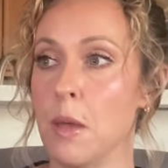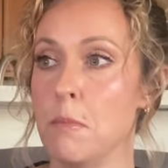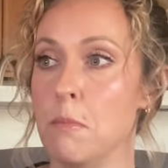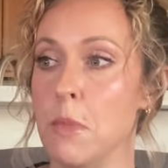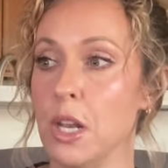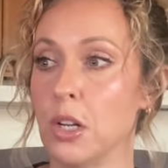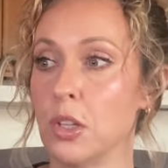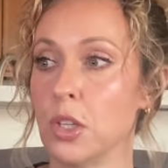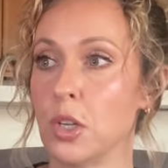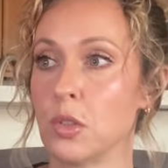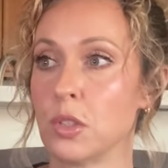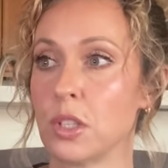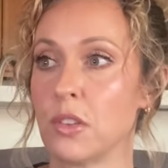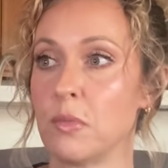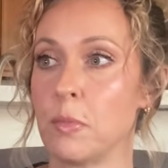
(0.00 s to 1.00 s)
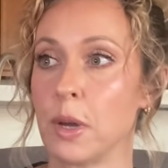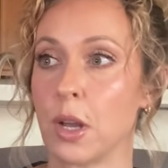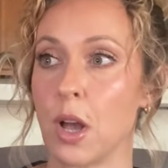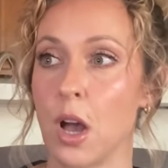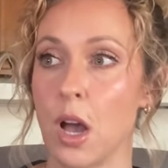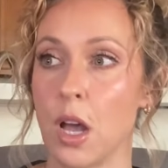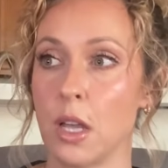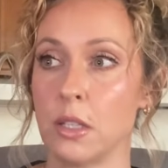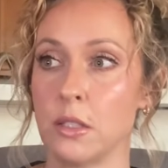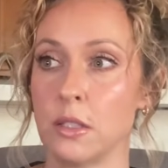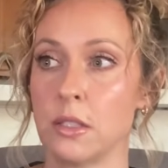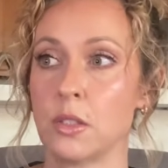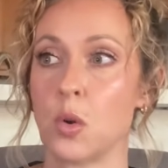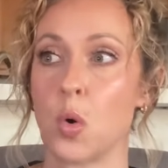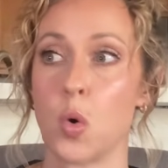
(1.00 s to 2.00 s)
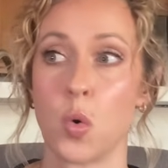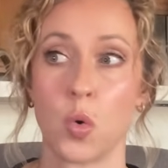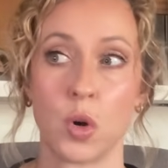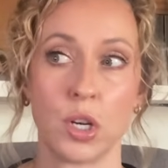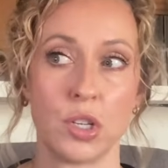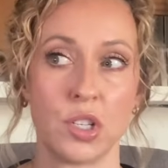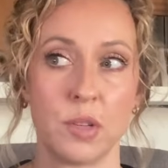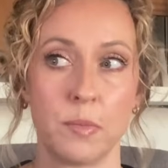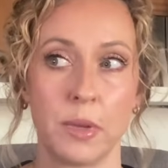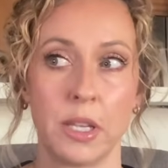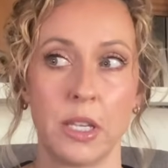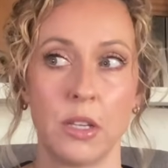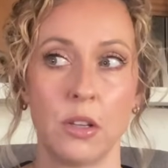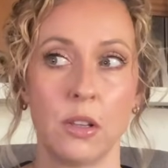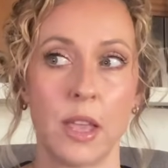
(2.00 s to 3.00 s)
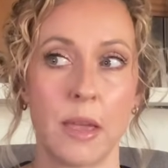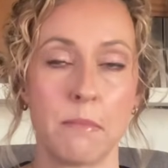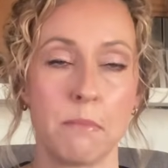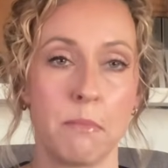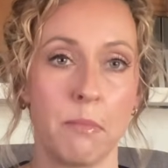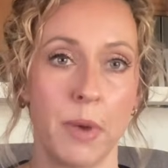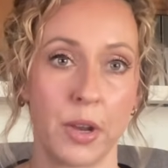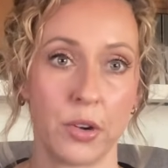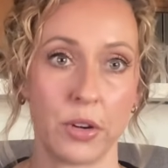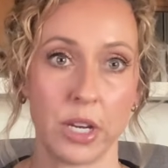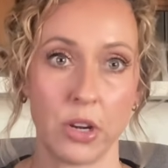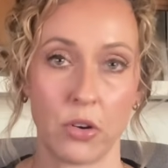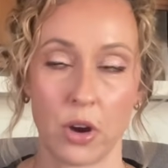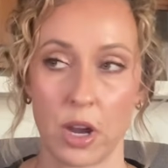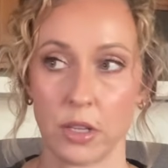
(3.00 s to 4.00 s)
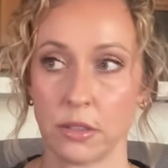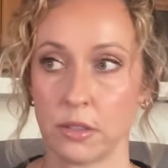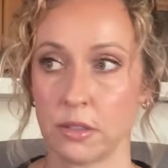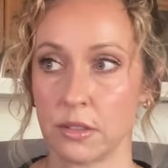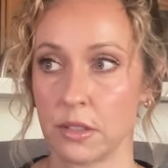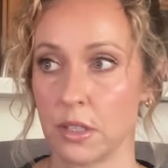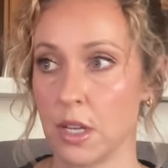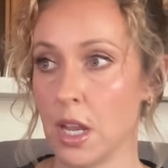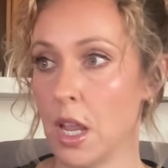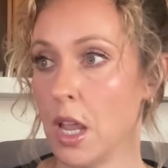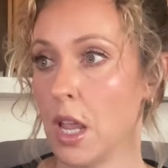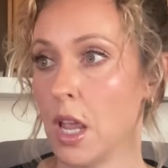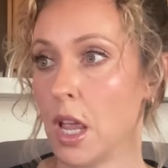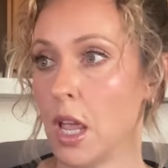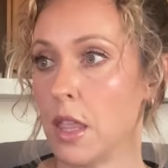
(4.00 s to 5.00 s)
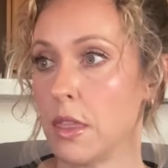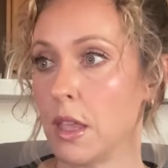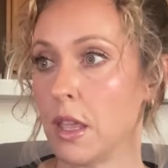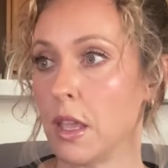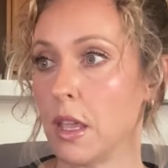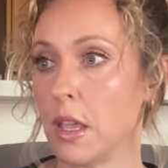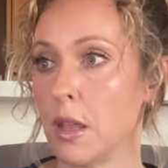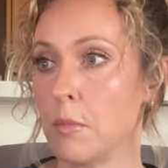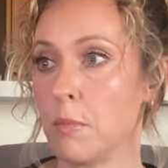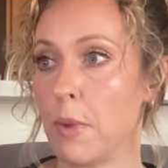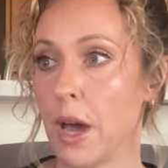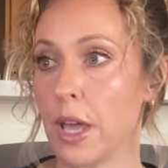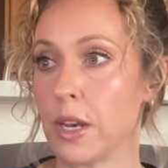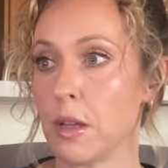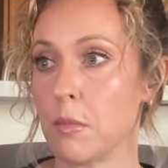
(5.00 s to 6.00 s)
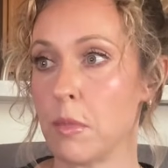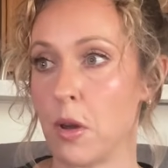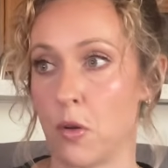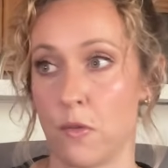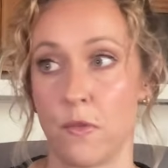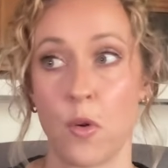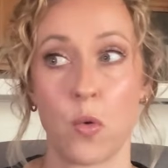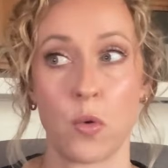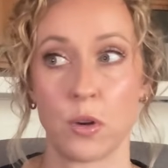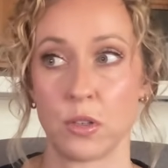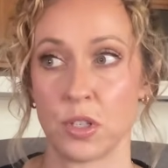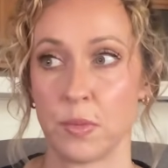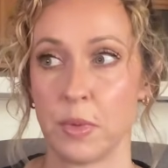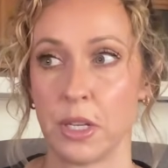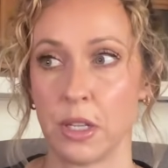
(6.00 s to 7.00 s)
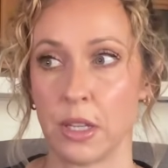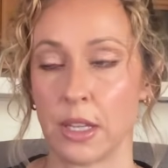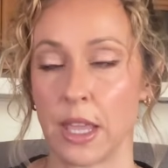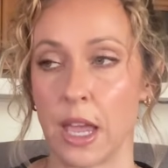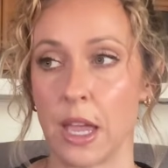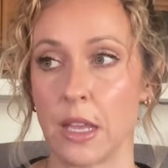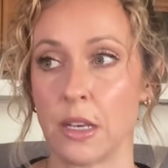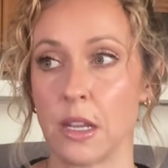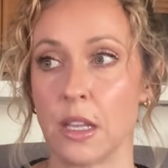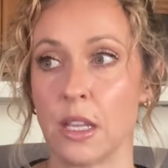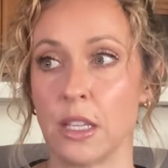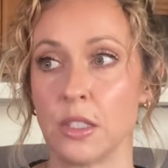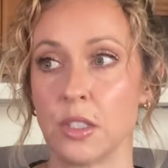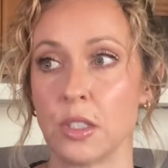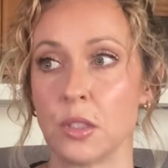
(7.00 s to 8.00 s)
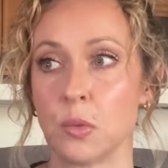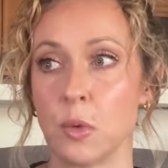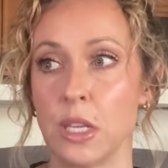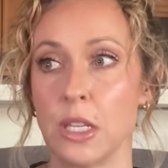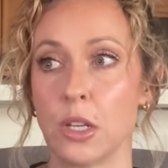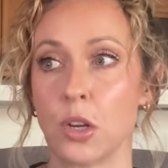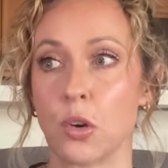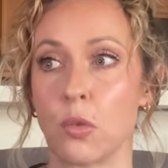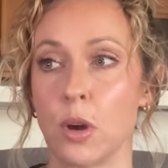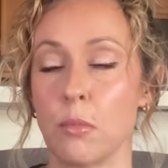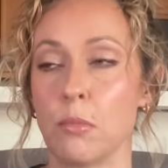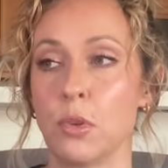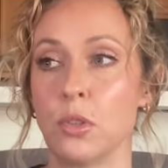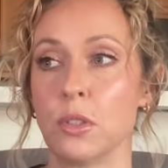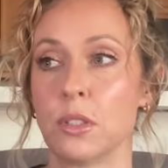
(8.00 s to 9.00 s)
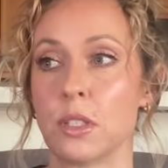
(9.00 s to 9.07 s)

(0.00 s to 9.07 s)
middle notes of pecans, orange peel, and buttery crust, and then bottom of orange peel again and sweet crumble